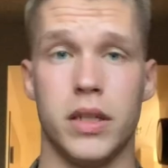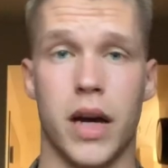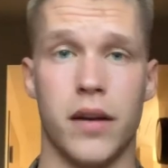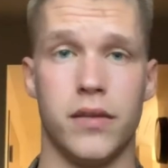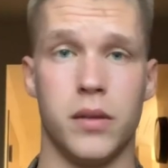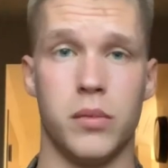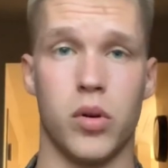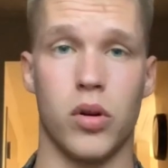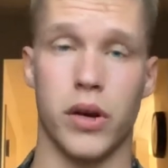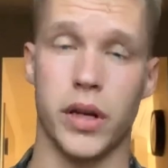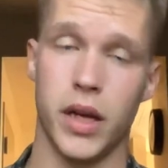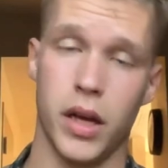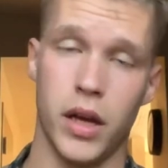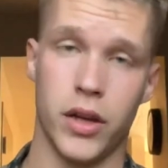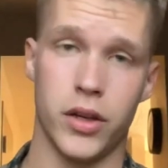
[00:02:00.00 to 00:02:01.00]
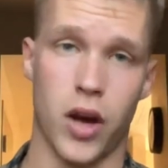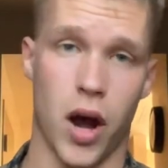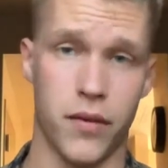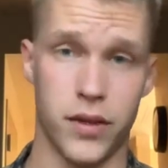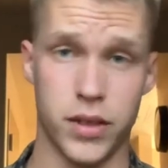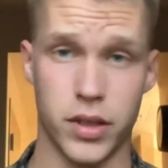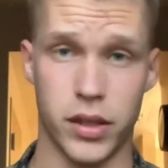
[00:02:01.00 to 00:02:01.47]
diving board.
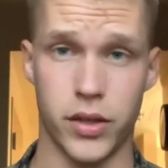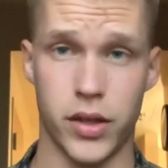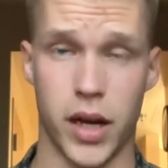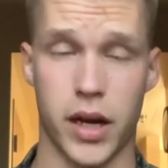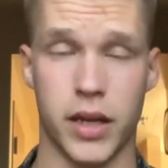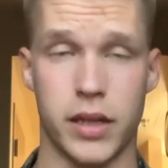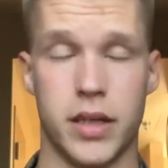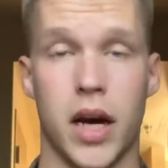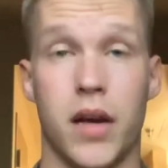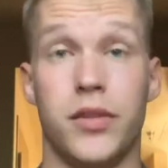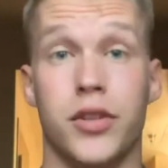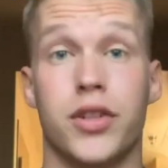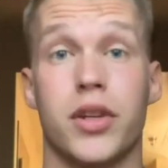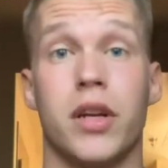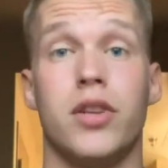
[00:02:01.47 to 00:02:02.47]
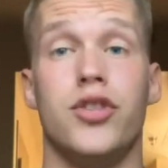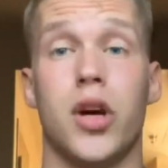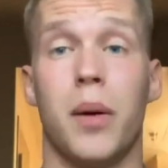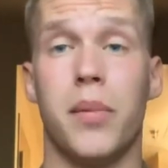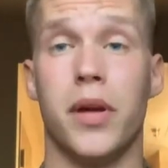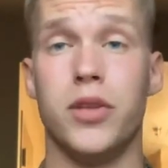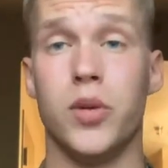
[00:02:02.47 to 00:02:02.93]
Obviously, you're not going to dive, you're just going to
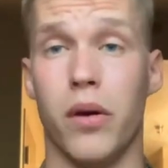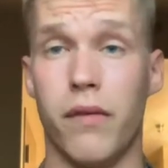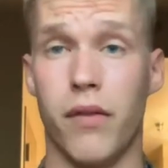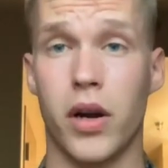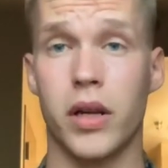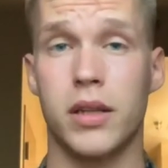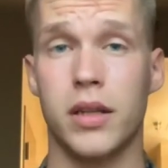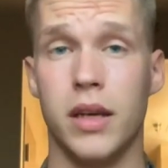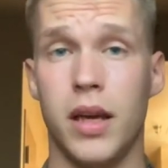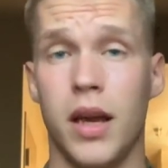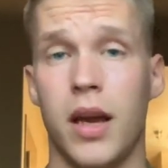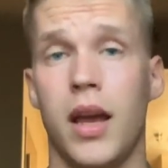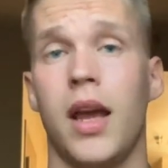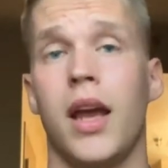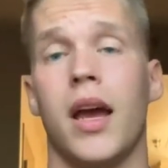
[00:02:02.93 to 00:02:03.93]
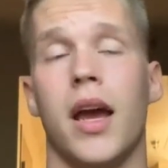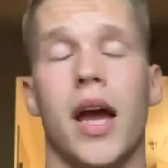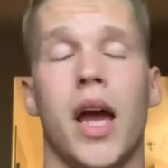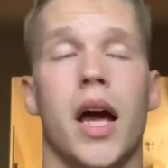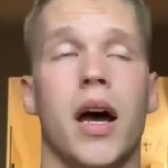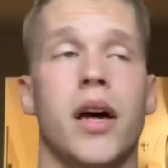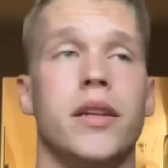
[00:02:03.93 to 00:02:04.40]
jump into it vertically,
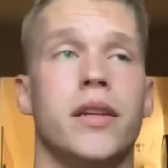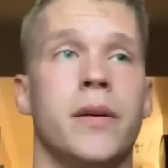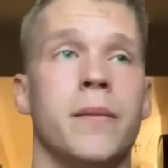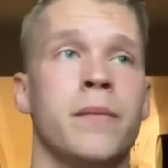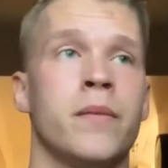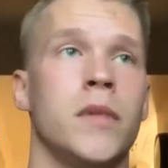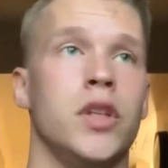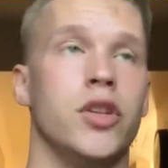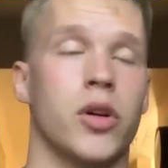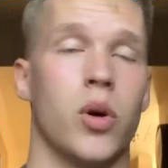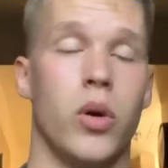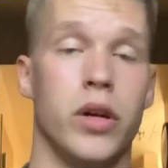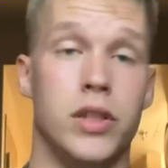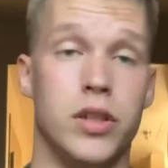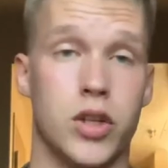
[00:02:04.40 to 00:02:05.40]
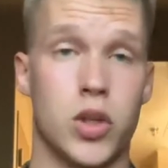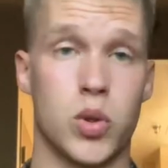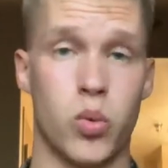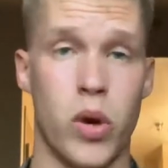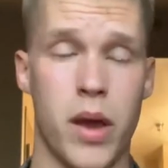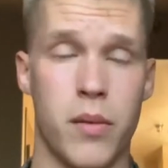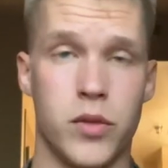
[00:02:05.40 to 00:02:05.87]
and you're going to
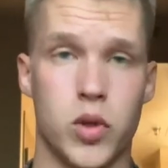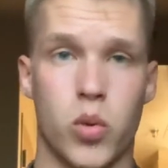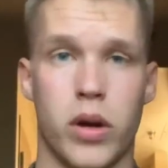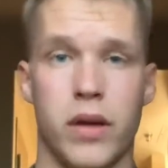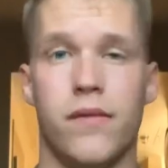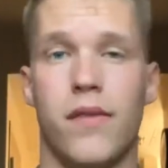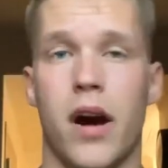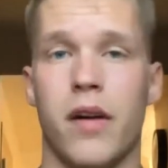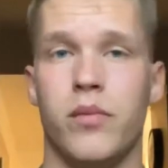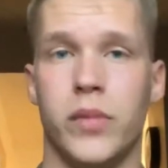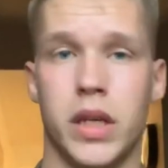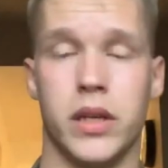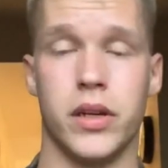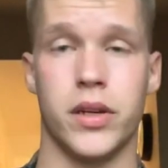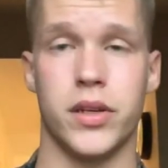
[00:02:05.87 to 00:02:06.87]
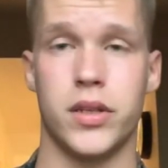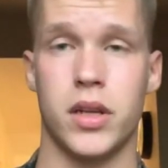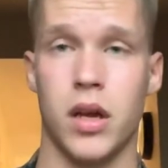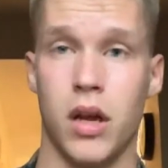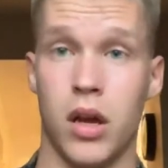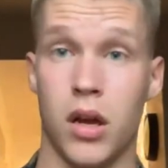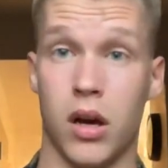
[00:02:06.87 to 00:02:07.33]
swim 25 meters.
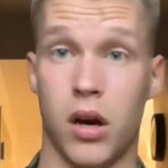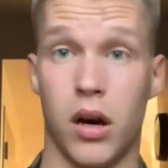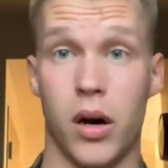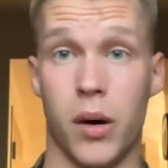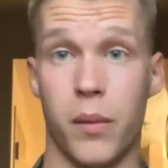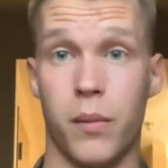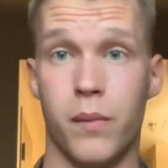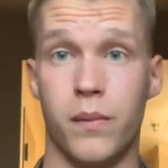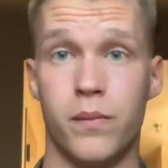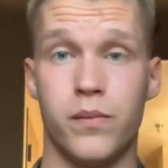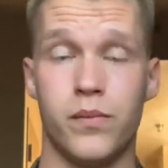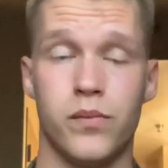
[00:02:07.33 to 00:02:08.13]
I